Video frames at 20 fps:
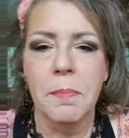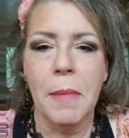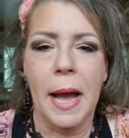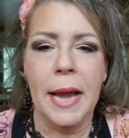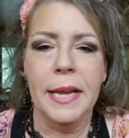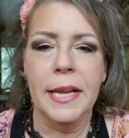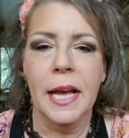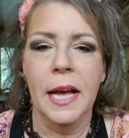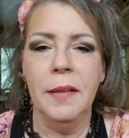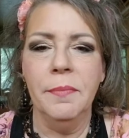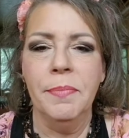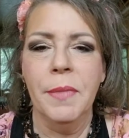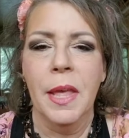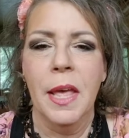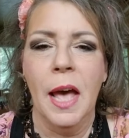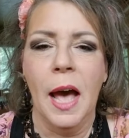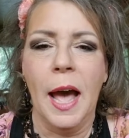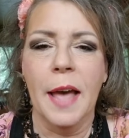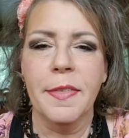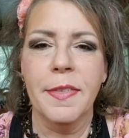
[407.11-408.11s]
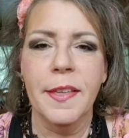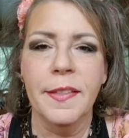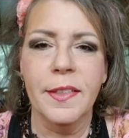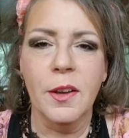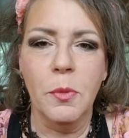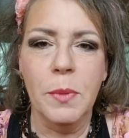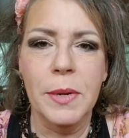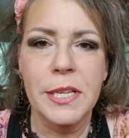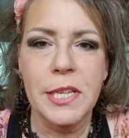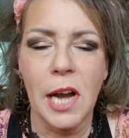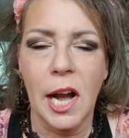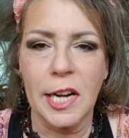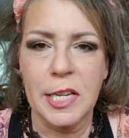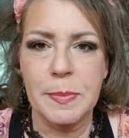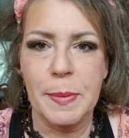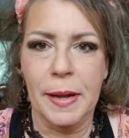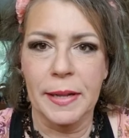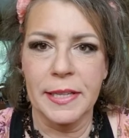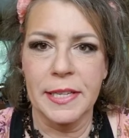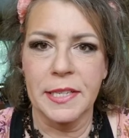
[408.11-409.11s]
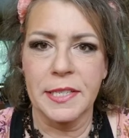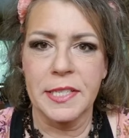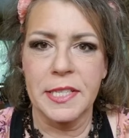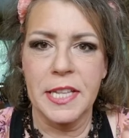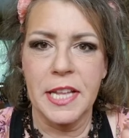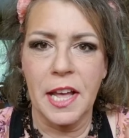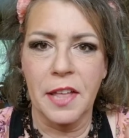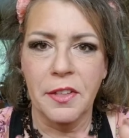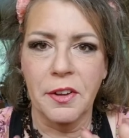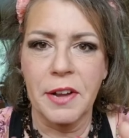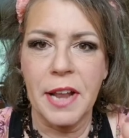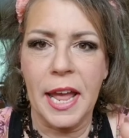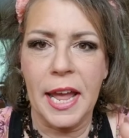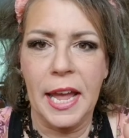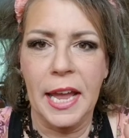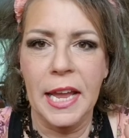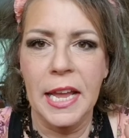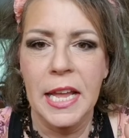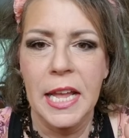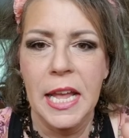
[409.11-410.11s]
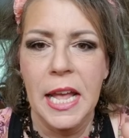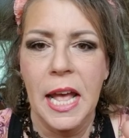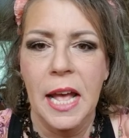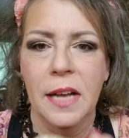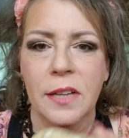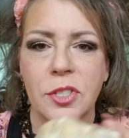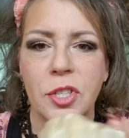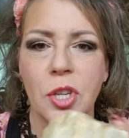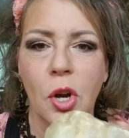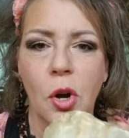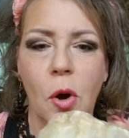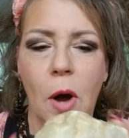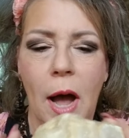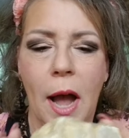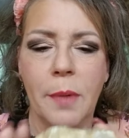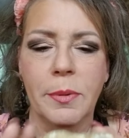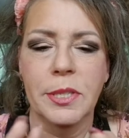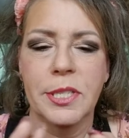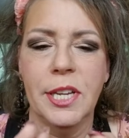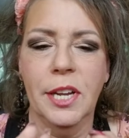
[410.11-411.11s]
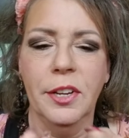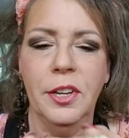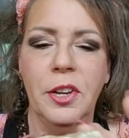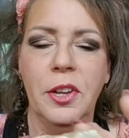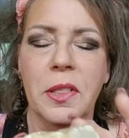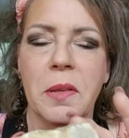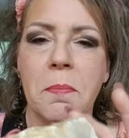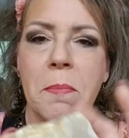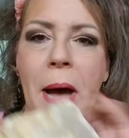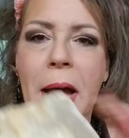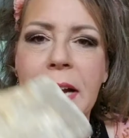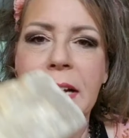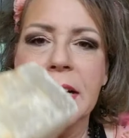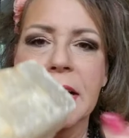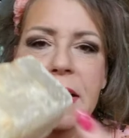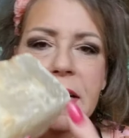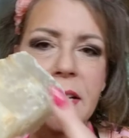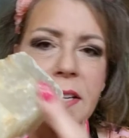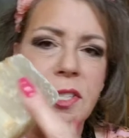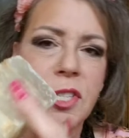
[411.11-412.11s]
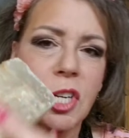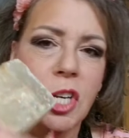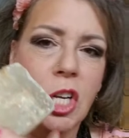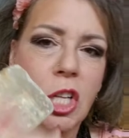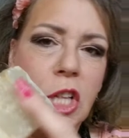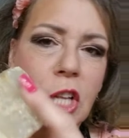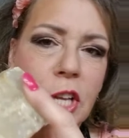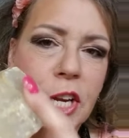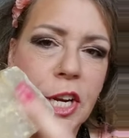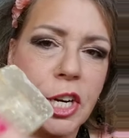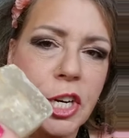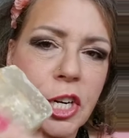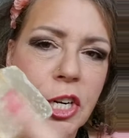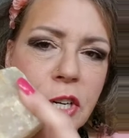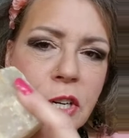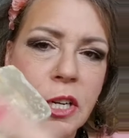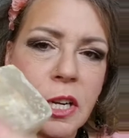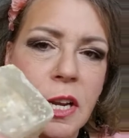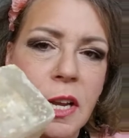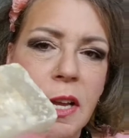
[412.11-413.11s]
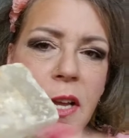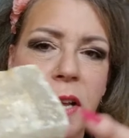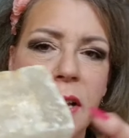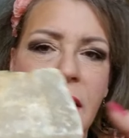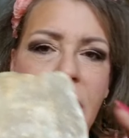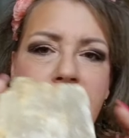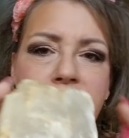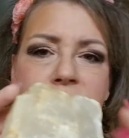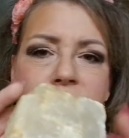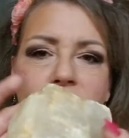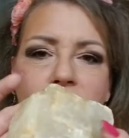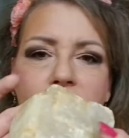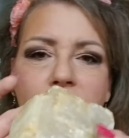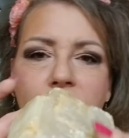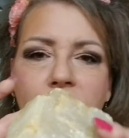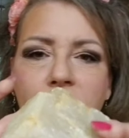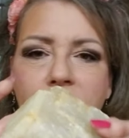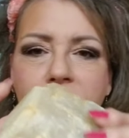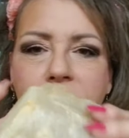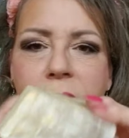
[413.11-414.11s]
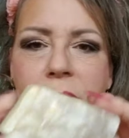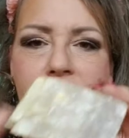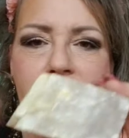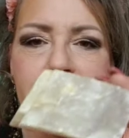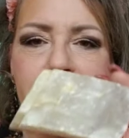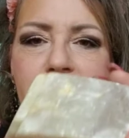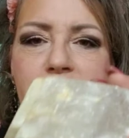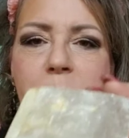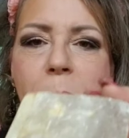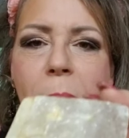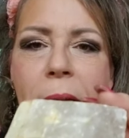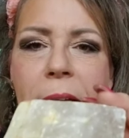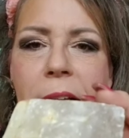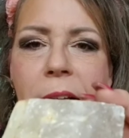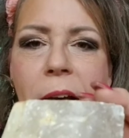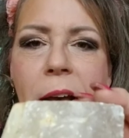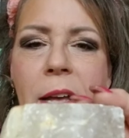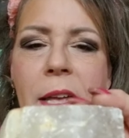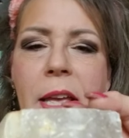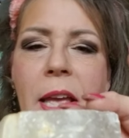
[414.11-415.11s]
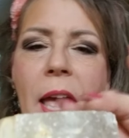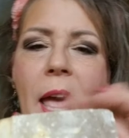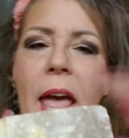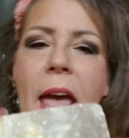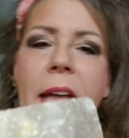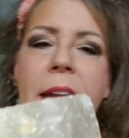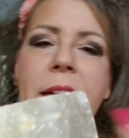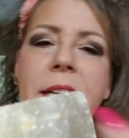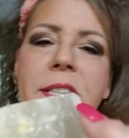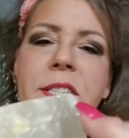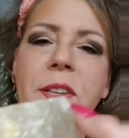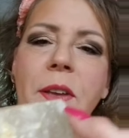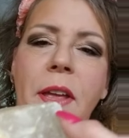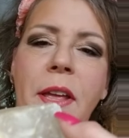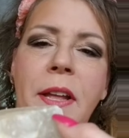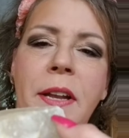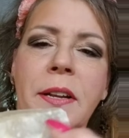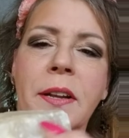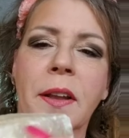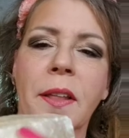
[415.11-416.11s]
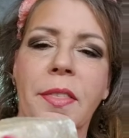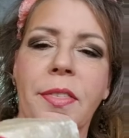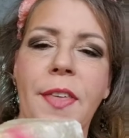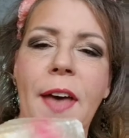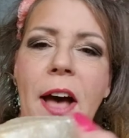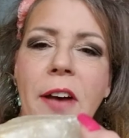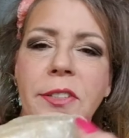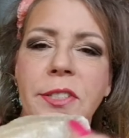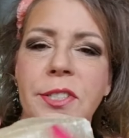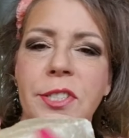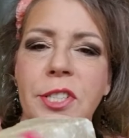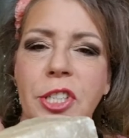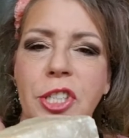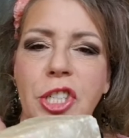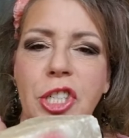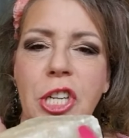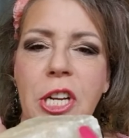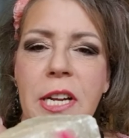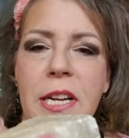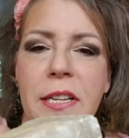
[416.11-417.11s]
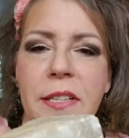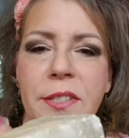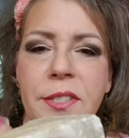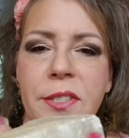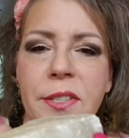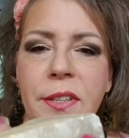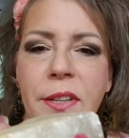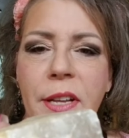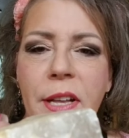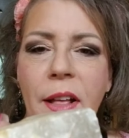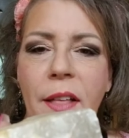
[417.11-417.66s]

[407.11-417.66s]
mica. I think that we talked about this the other day. So I was telling you that mica is a clear, and so look, this is mica, and it's in thousands of sheets